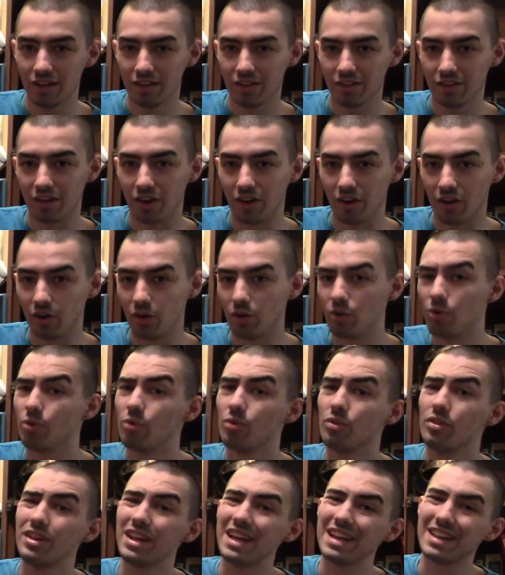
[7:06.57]

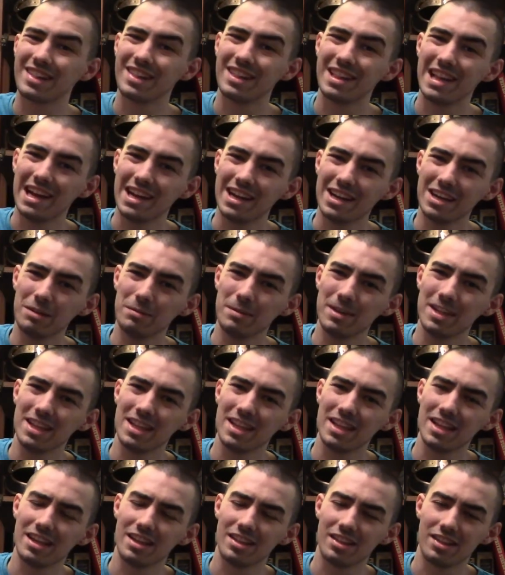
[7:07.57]
So, that's not going to be
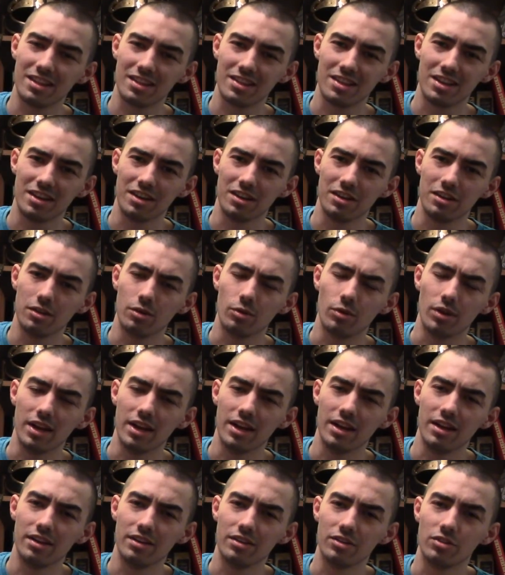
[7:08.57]
the easiest thing to do.
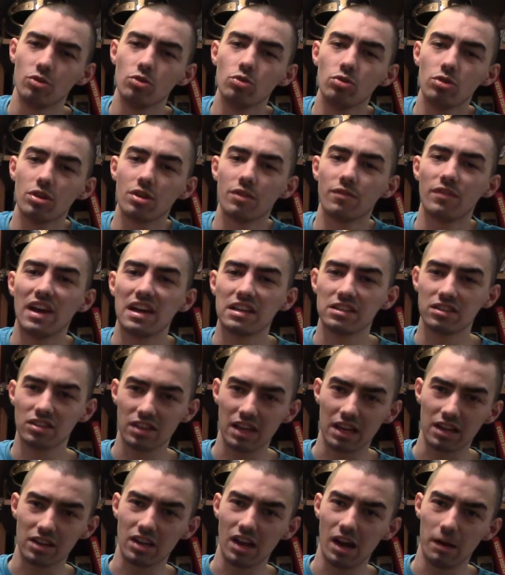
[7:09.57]
And due to the fact
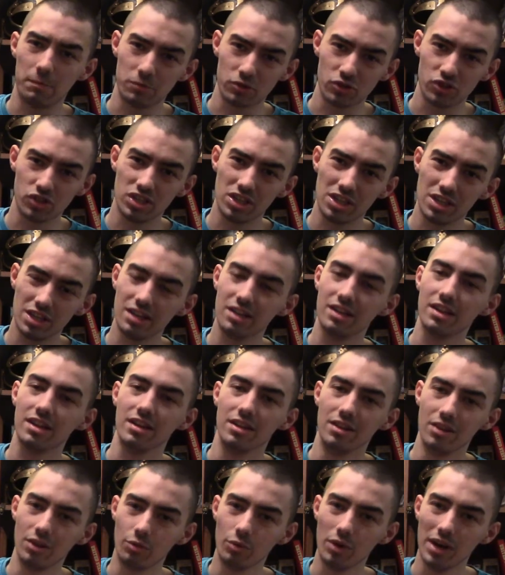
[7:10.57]
that copper sheeting get
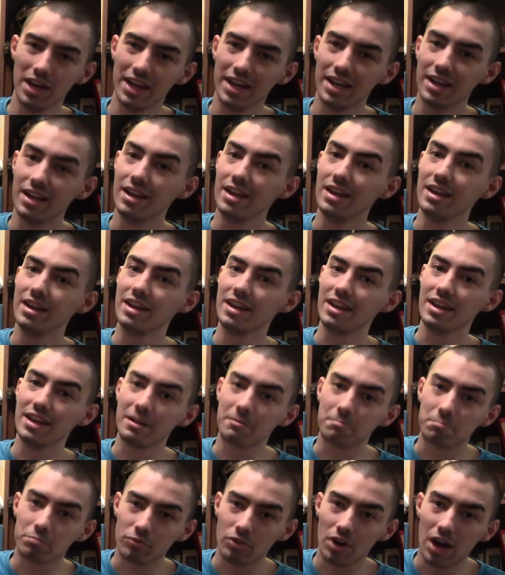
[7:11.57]
in the way,
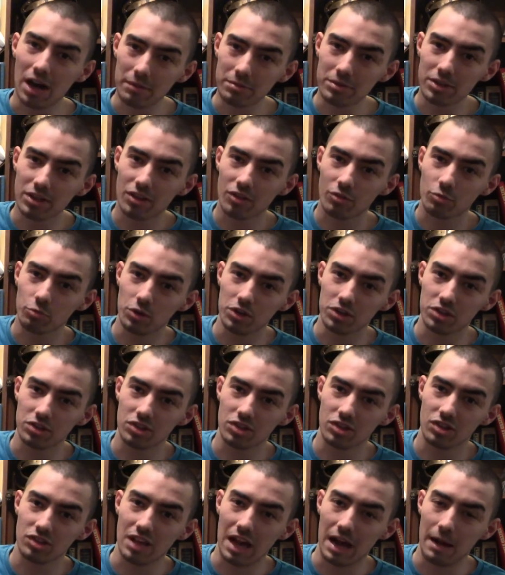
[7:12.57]
it probably is what
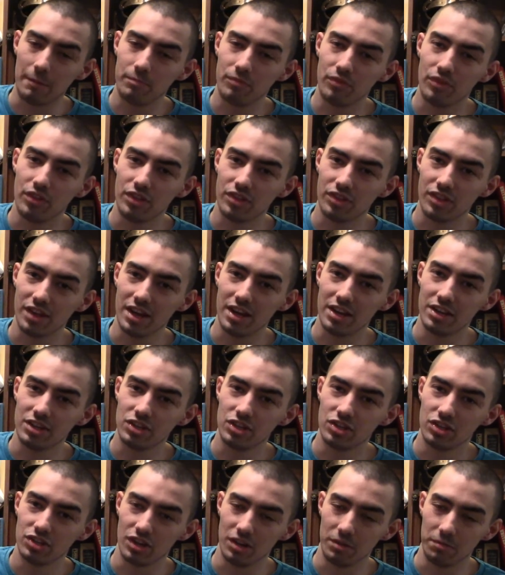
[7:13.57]
stopped the said
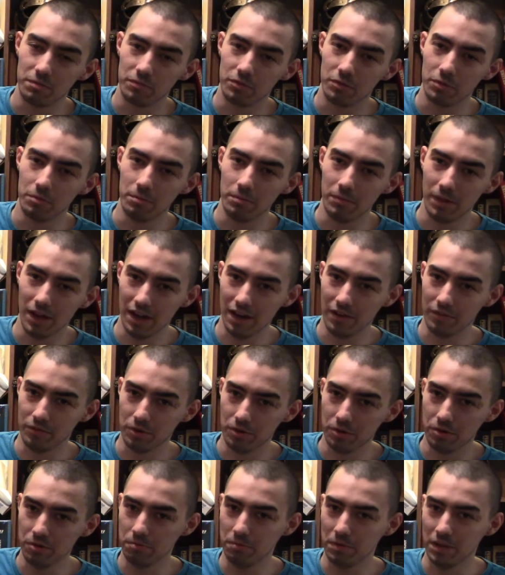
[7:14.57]
ship from
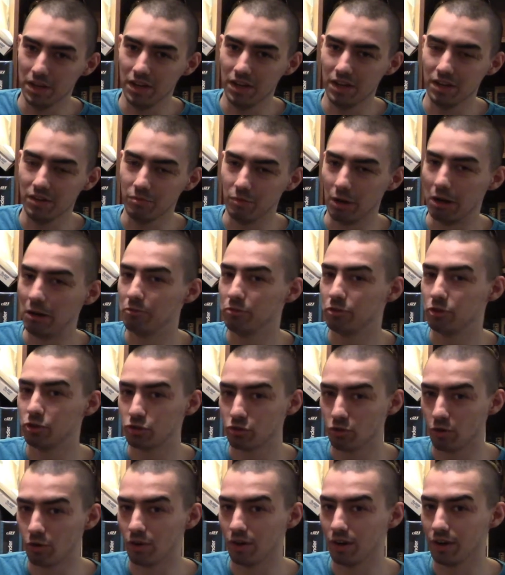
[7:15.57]
ever being, well,
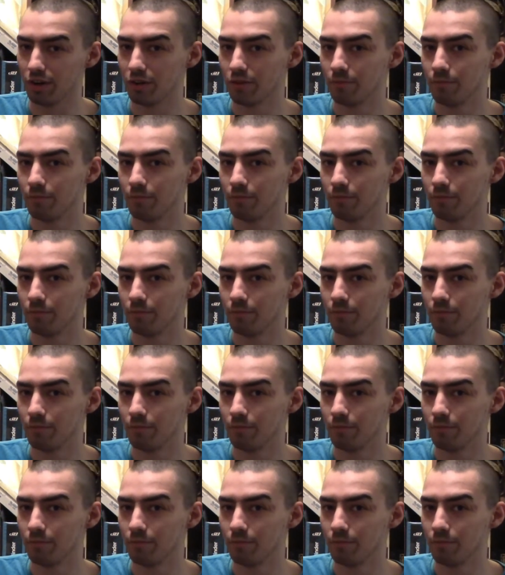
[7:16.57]
destroyed.